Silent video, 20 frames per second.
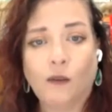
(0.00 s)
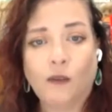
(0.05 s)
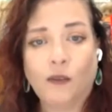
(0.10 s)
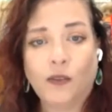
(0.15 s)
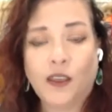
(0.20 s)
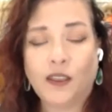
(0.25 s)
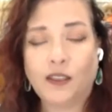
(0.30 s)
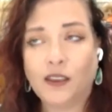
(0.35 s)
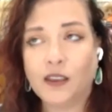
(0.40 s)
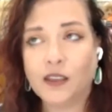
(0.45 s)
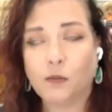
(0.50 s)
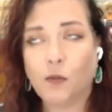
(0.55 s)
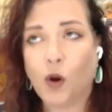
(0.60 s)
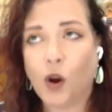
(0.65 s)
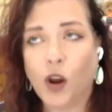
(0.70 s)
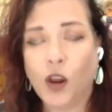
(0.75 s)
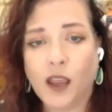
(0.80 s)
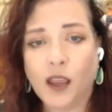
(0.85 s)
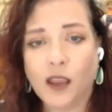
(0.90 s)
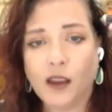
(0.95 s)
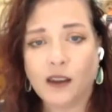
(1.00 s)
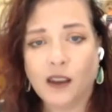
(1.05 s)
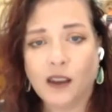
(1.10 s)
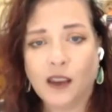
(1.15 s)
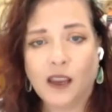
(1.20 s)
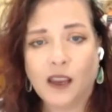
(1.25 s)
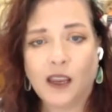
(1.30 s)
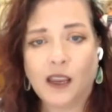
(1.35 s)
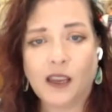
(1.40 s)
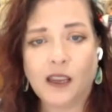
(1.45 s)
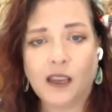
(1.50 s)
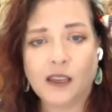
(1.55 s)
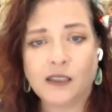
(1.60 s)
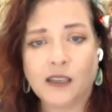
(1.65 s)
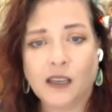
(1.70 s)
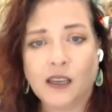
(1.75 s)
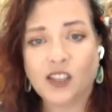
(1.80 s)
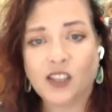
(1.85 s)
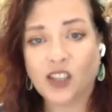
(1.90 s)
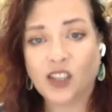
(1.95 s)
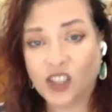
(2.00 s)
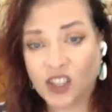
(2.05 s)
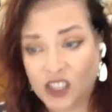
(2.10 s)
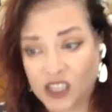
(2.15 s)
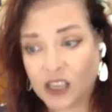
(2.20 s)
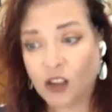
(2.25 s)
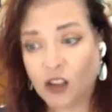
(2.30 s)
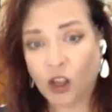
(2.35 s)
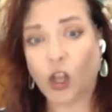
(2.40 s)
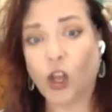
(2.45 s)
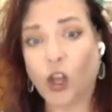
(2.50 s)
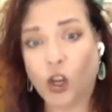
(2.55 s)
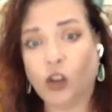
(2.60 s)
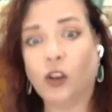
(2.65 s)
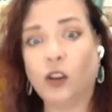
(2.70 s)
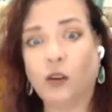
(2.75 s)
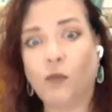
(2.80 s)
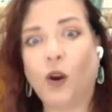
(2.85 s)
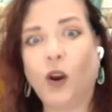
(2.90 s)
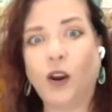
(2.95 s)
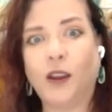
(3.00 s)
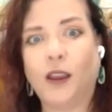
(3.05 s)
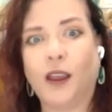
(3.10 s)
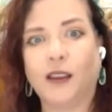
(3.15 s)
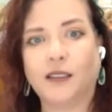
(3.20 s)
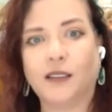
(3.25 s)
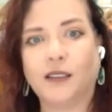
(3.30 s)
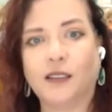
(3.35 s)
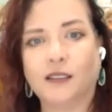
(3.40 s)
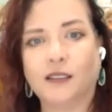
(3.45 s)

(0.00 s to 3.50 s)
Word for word: that this market is still a good market.